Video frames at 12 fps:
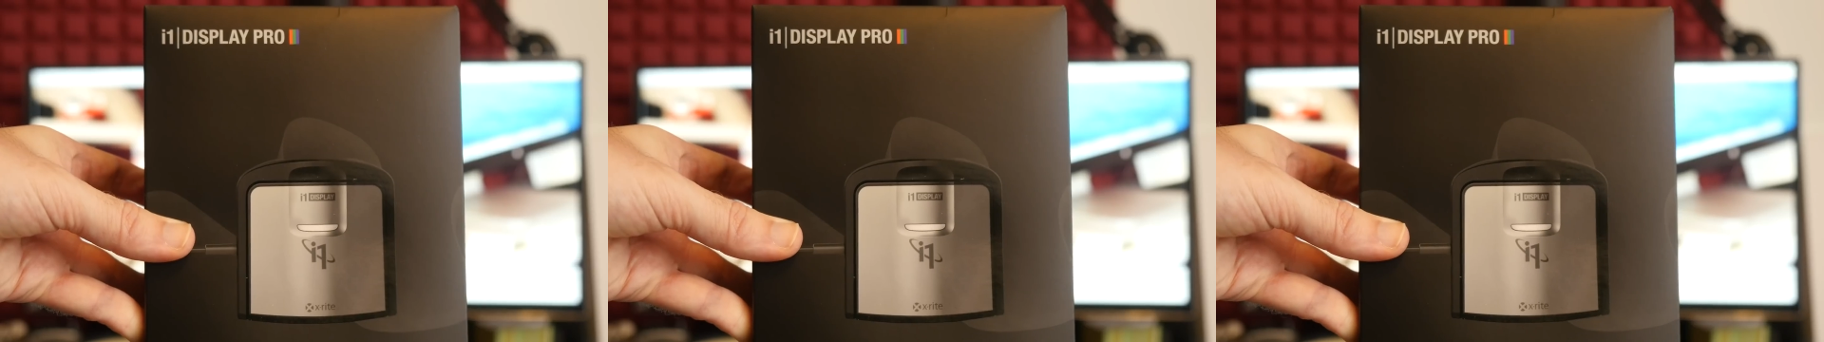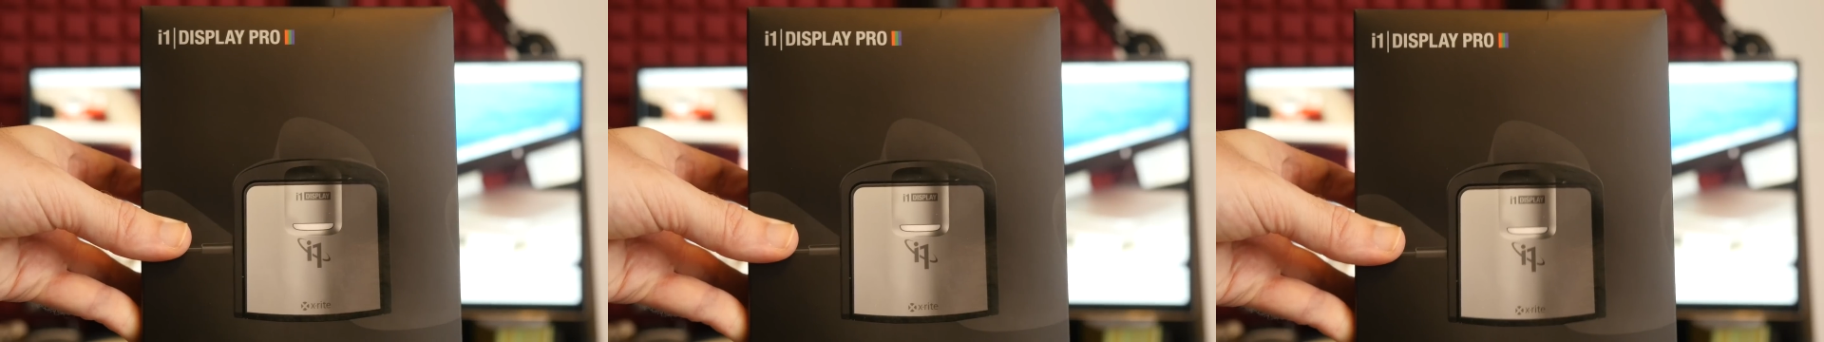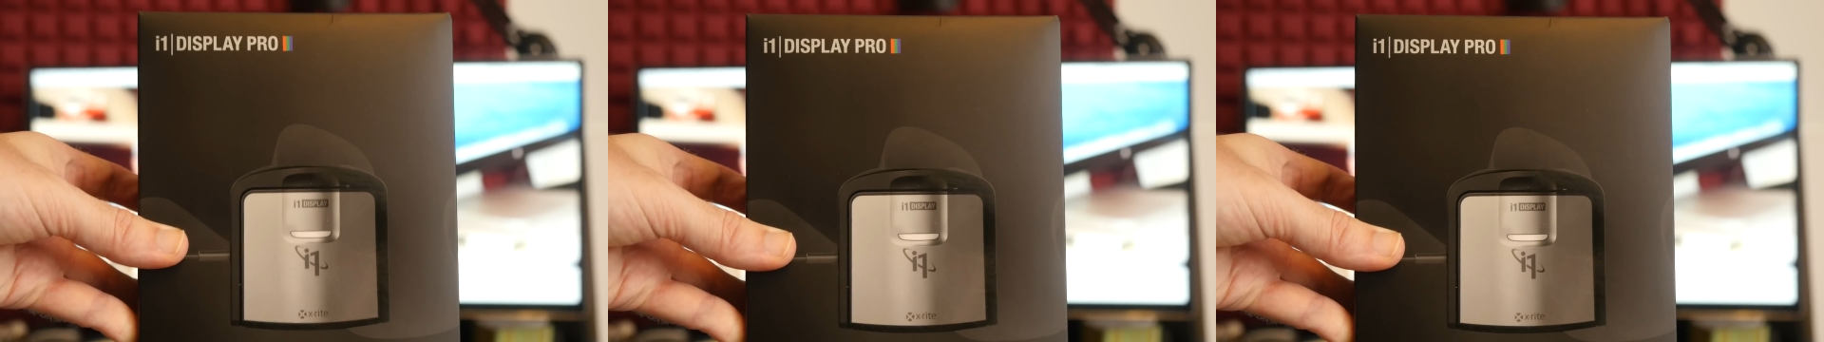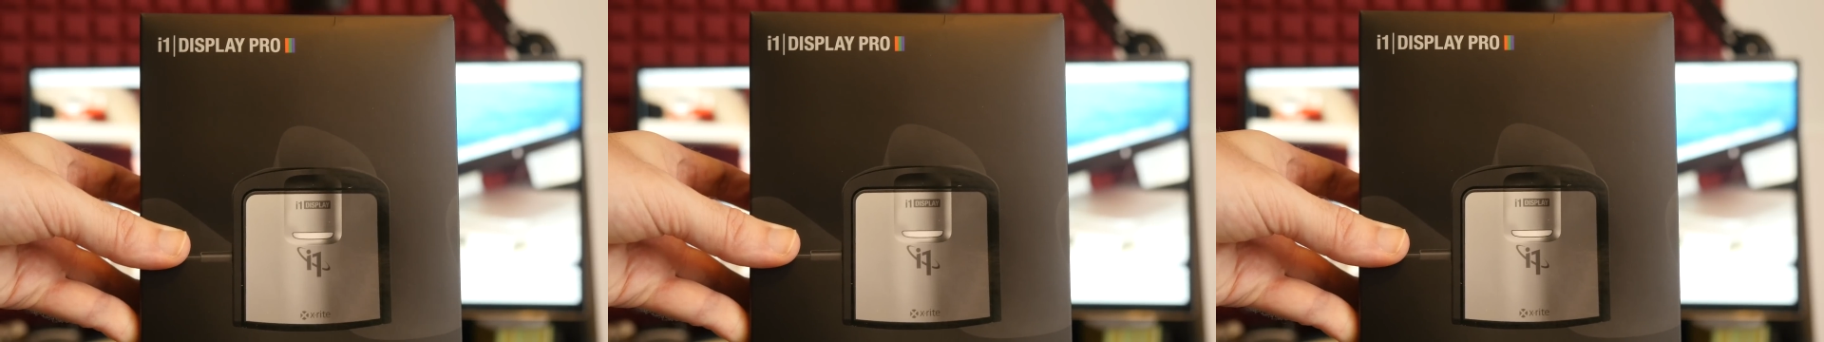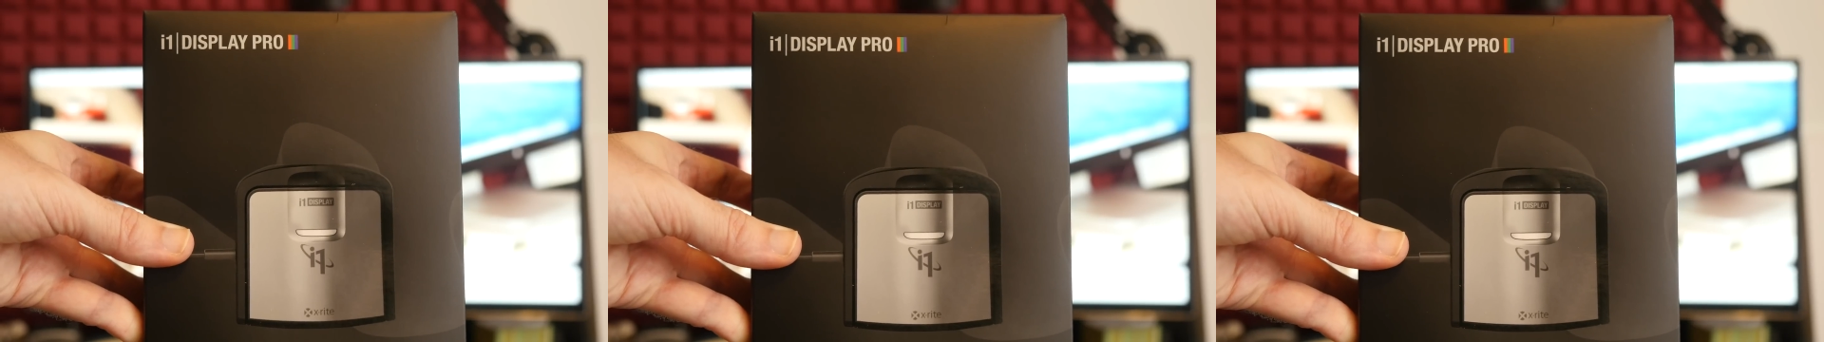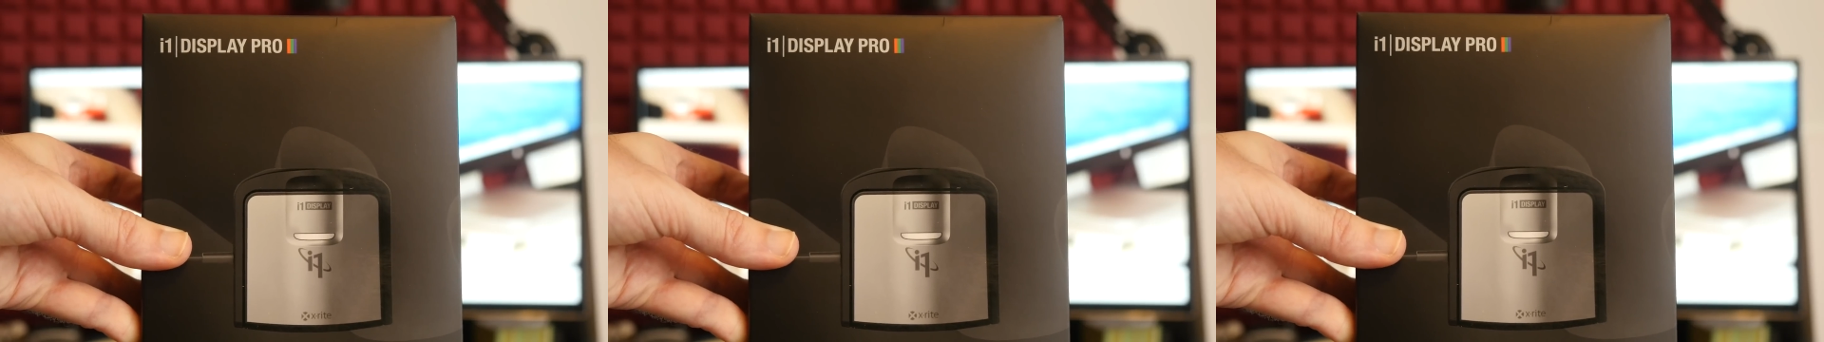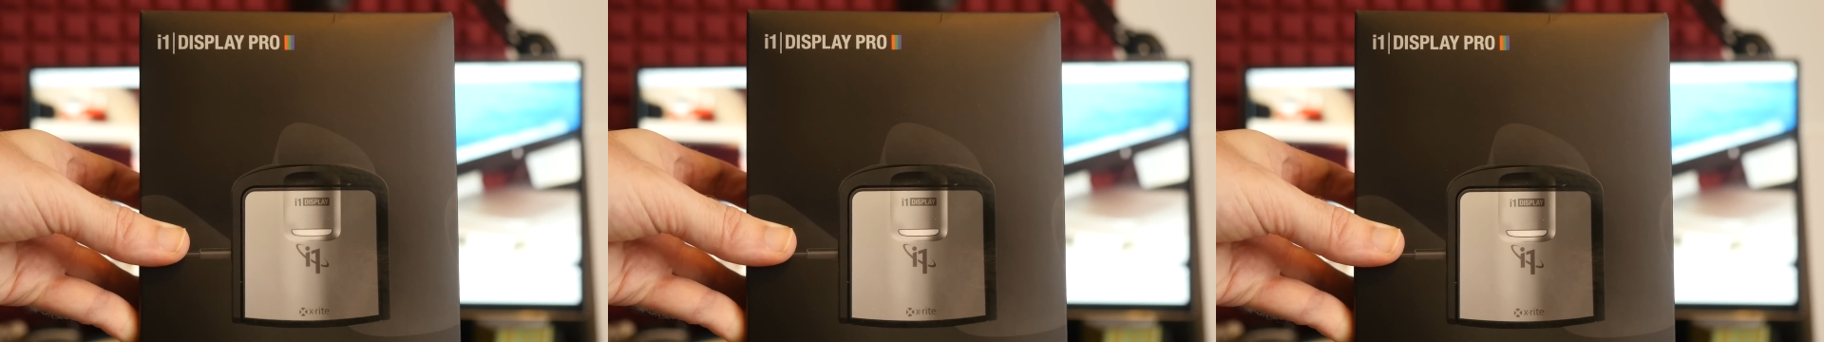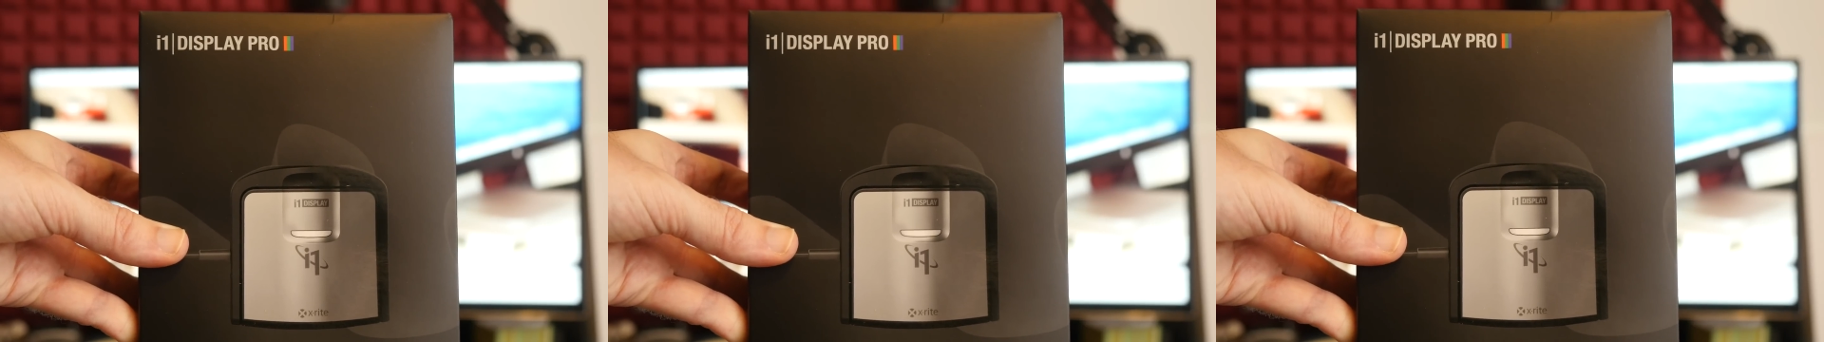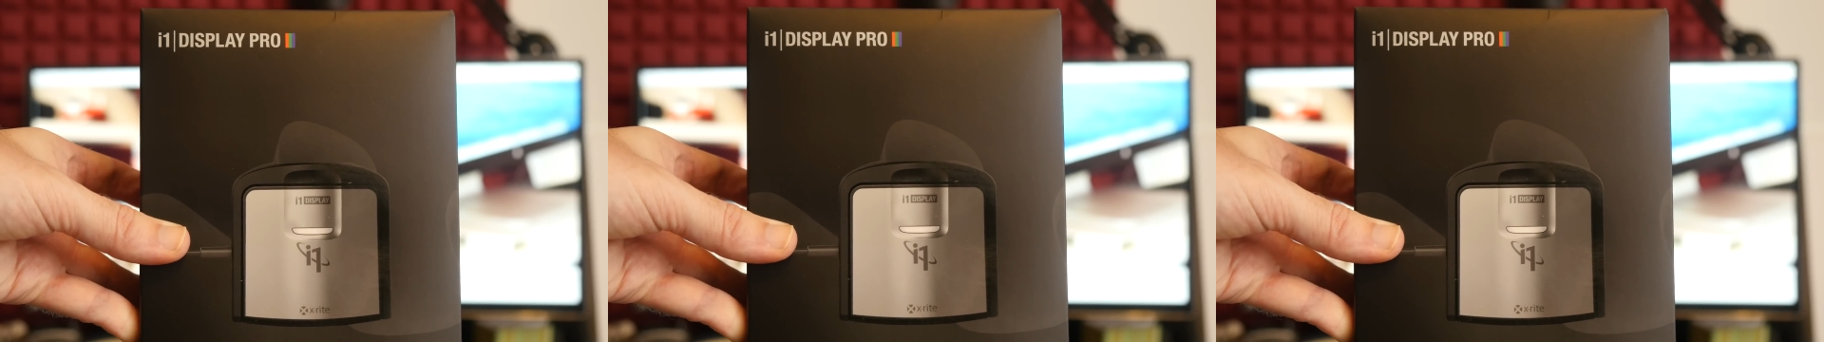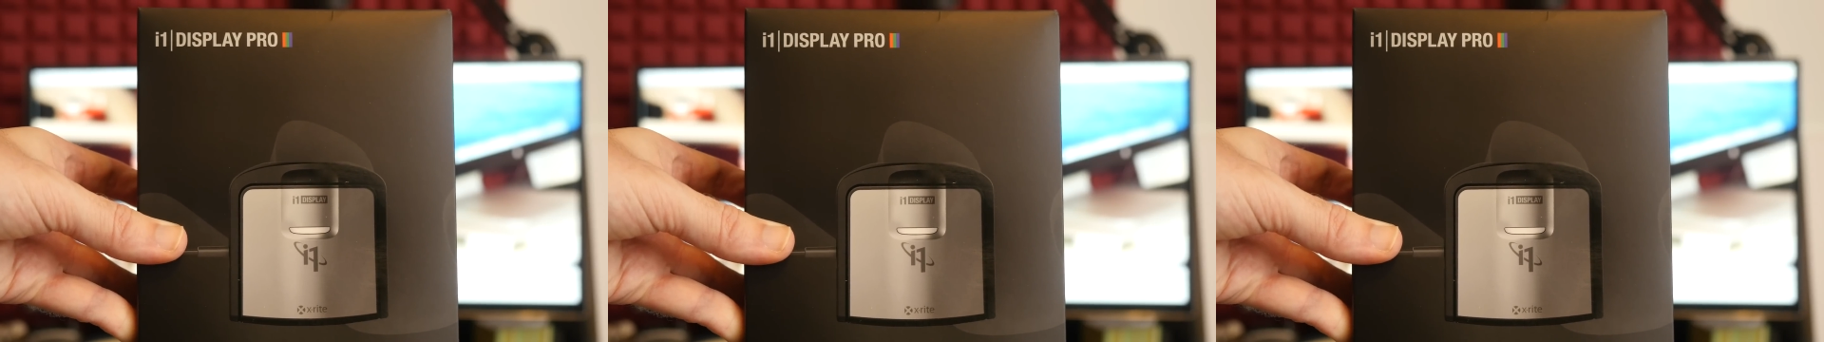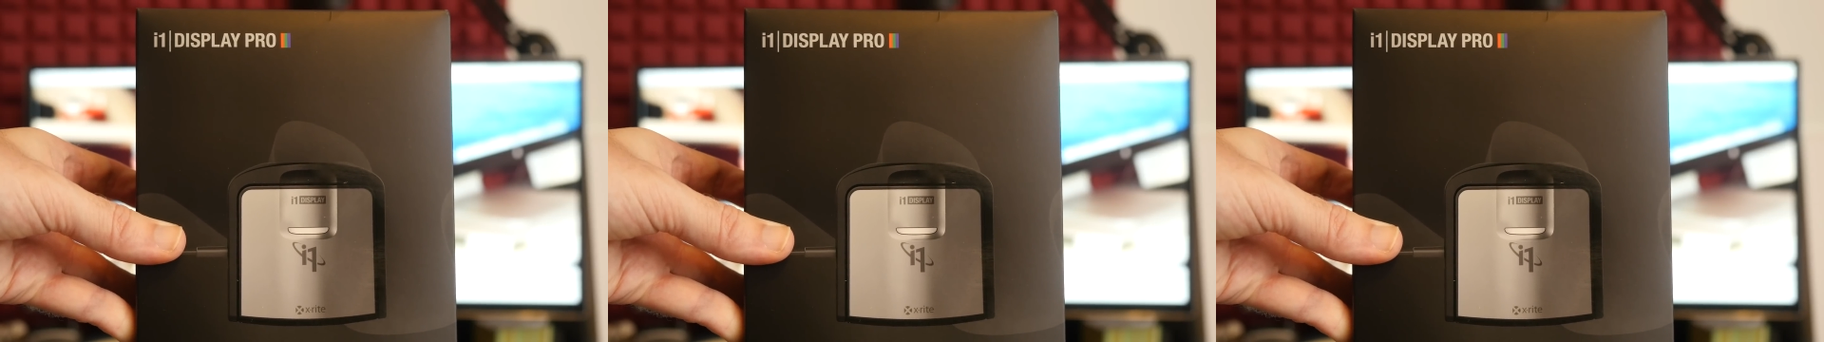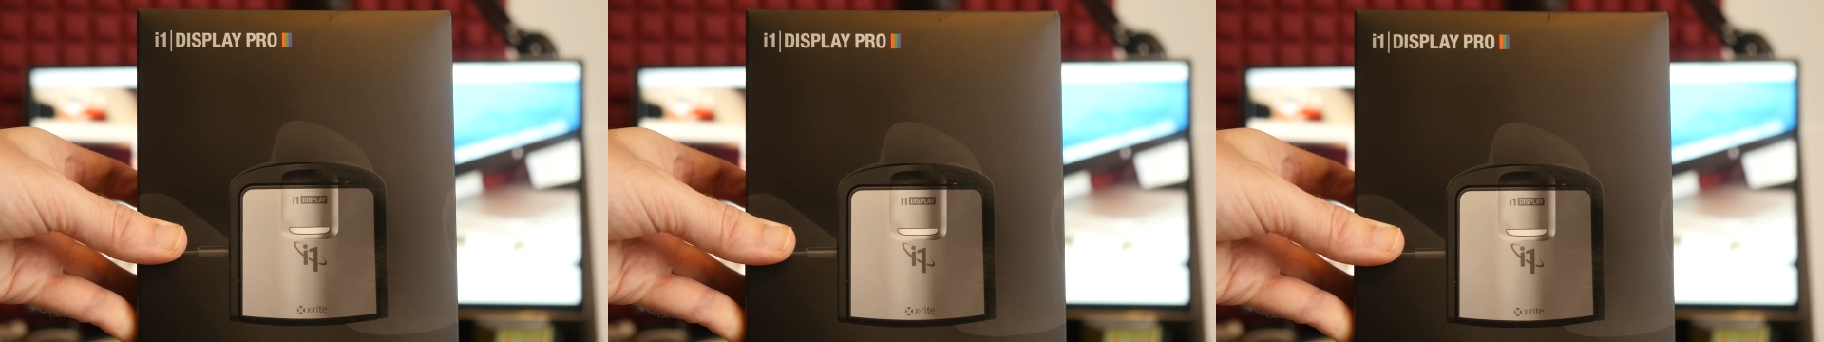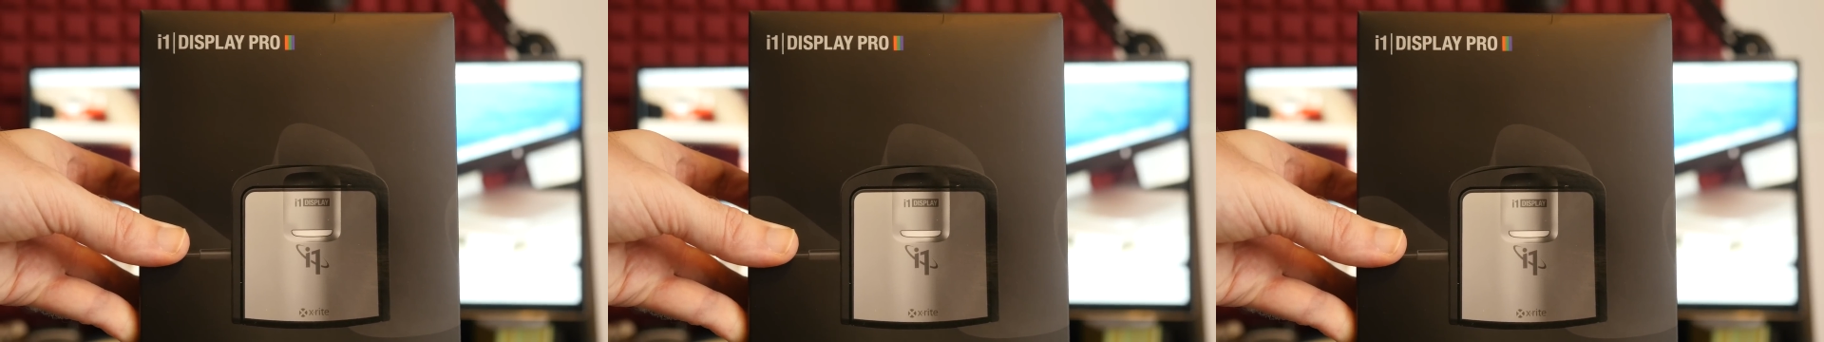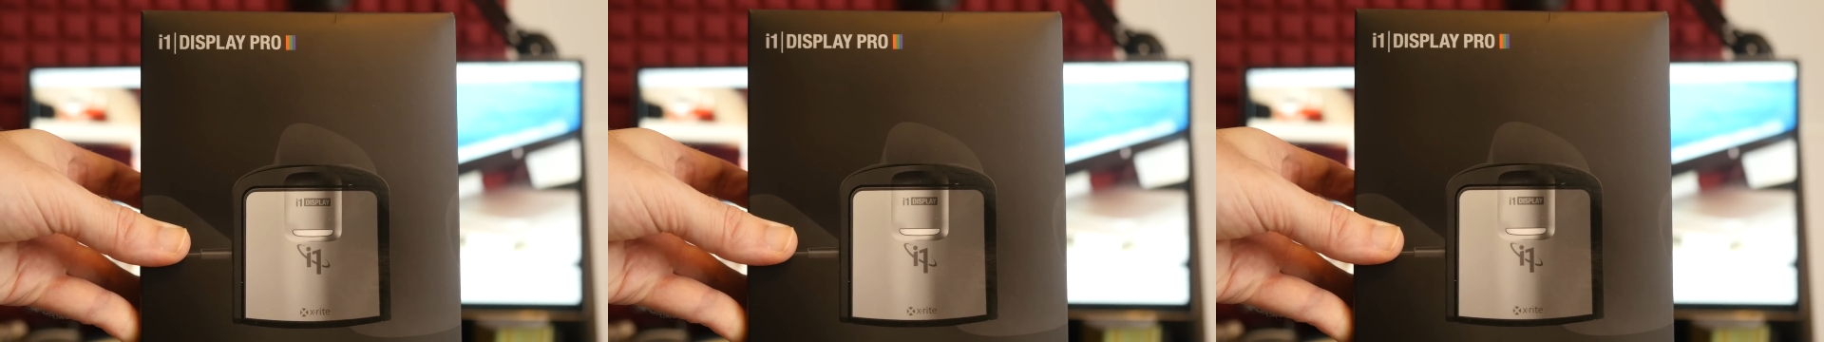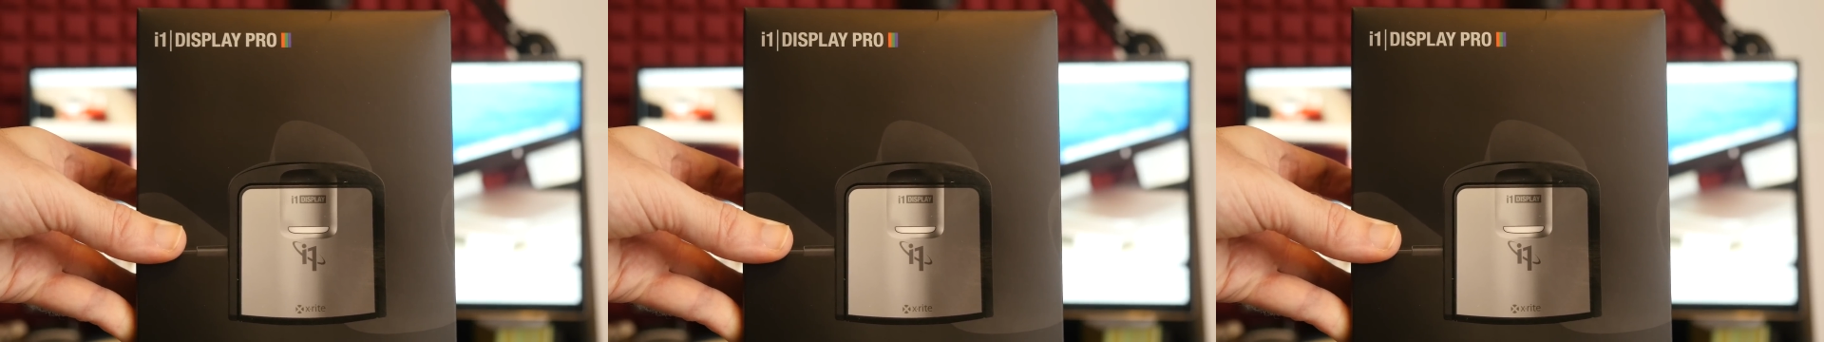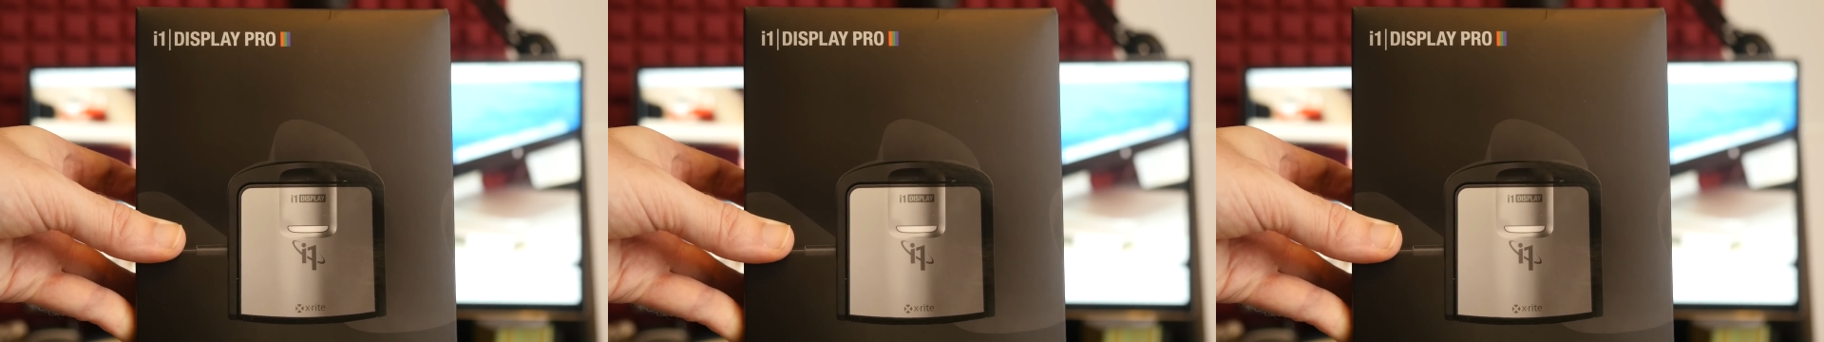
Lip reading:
(no speaker visible)